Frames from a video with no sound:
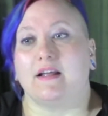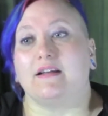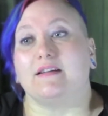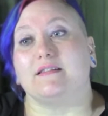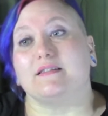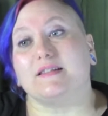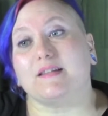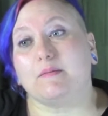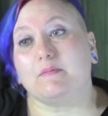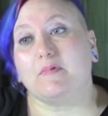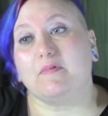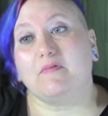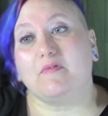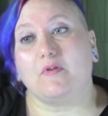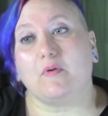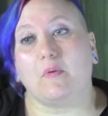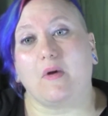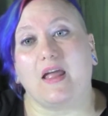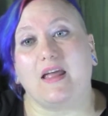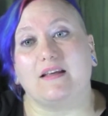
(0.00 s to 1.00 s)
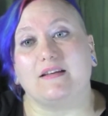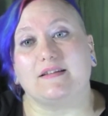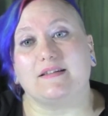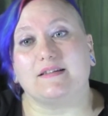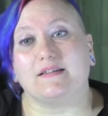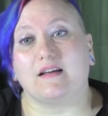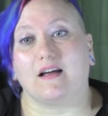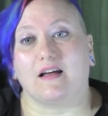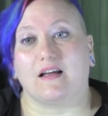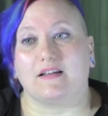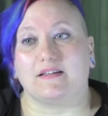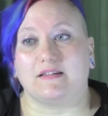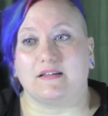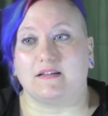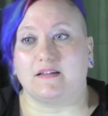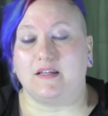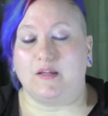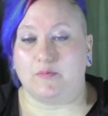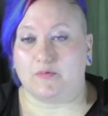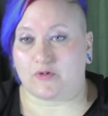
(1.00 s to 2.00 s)
Now, some of the ways to
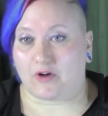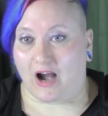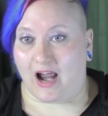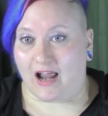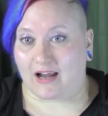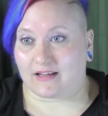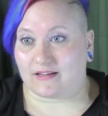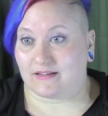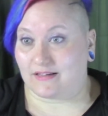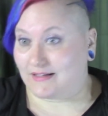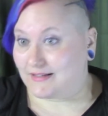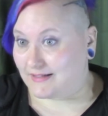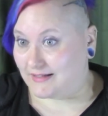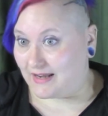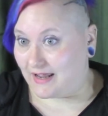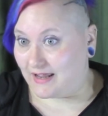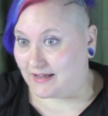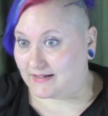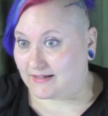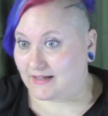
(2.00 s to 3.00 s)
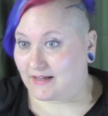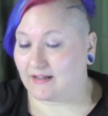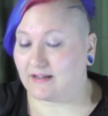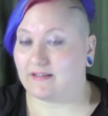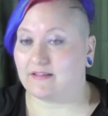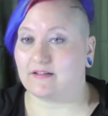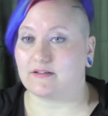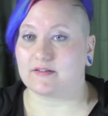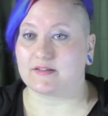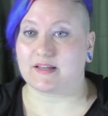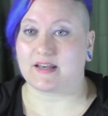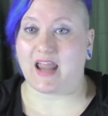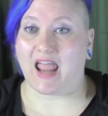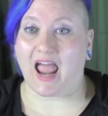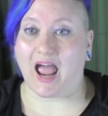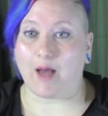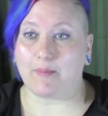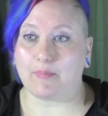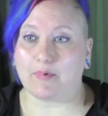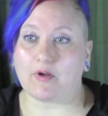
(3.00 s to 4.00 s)
keep track these days, there's an
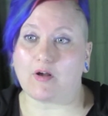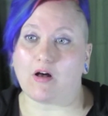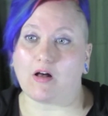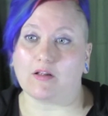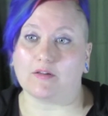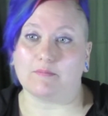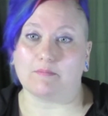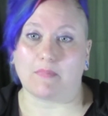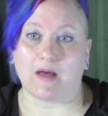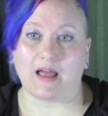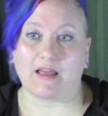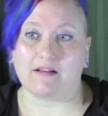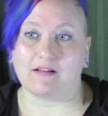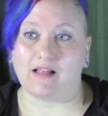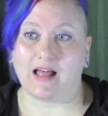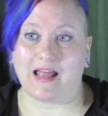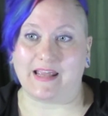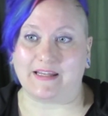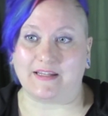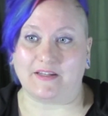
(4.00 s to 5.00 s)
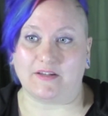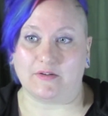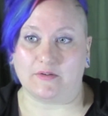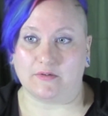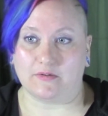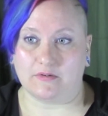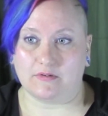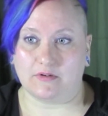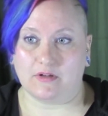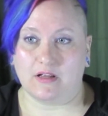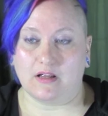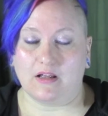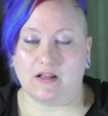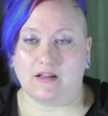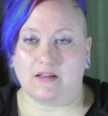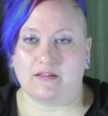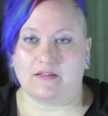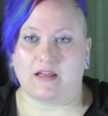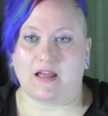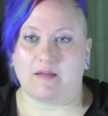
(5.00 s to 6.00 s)
app called Mile IQ
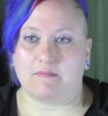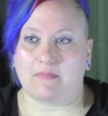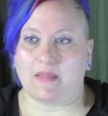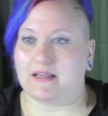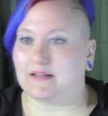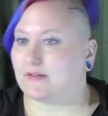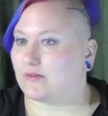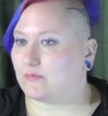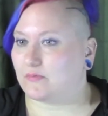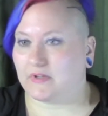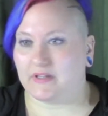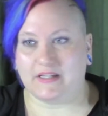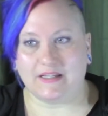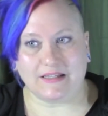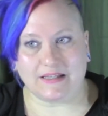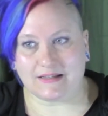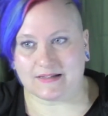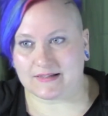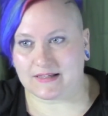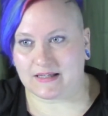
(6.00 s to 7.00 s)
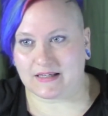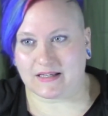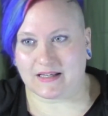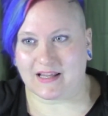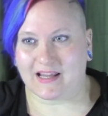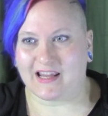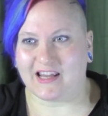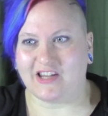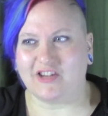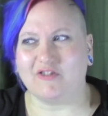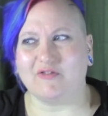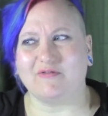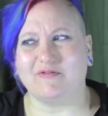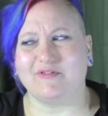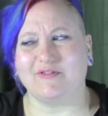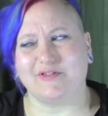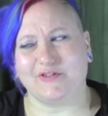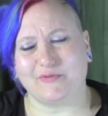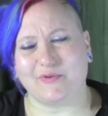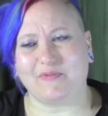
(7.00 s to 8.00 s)
that makes it really easy.
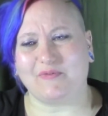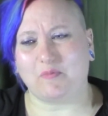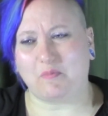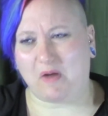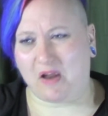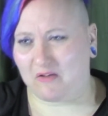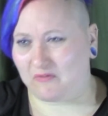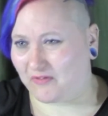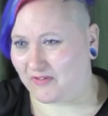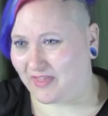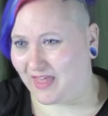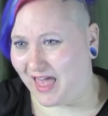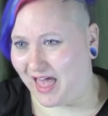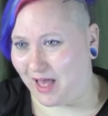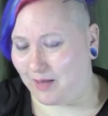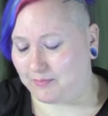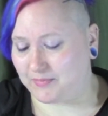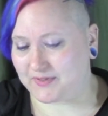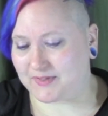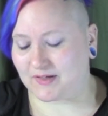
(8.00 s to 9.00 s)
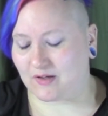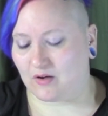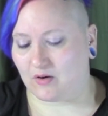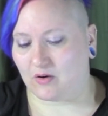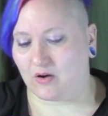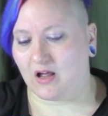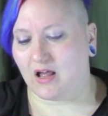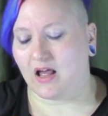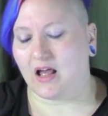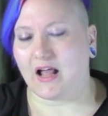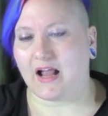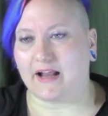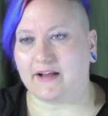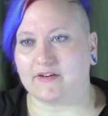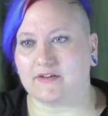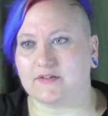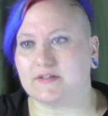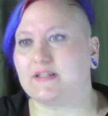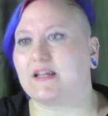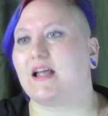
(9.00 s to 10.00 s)
You do have to pay for the app, so I
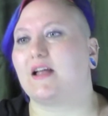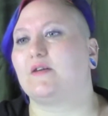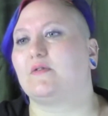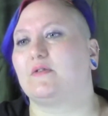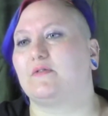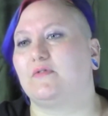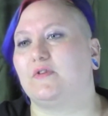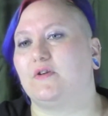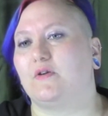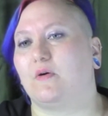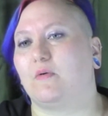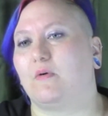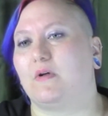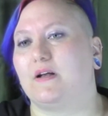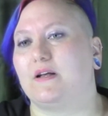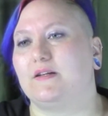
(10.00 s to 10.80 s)
understand if you don't want